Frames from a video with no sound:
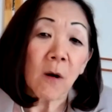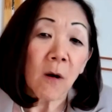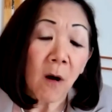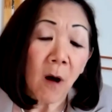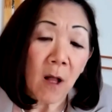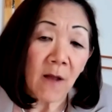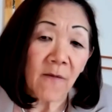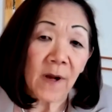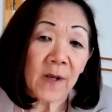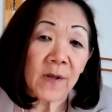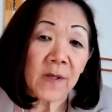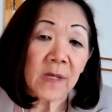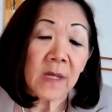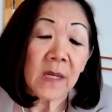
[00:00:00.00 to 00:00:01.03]
all of us
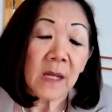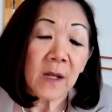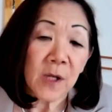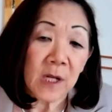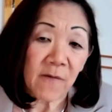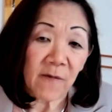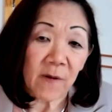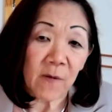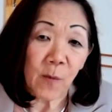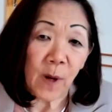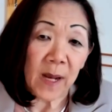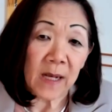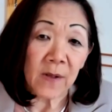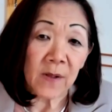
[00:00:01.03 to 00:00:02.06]
in different
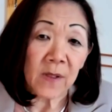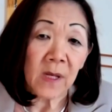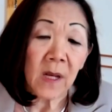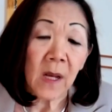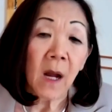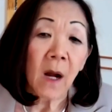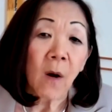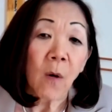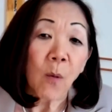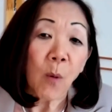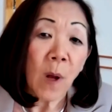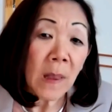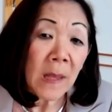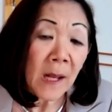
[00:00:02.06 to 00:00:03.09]
ways. What
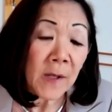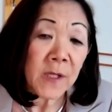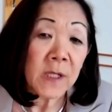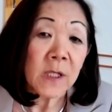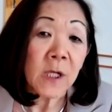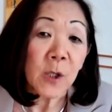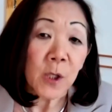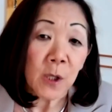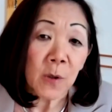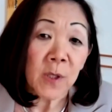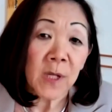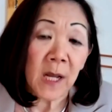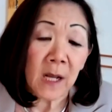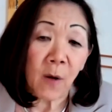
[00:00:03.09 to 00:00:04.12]
lesson did you
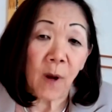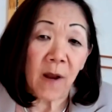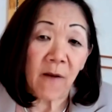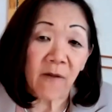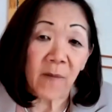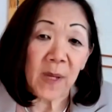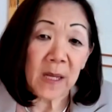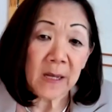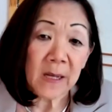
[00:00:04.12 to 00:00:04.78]
take away from it?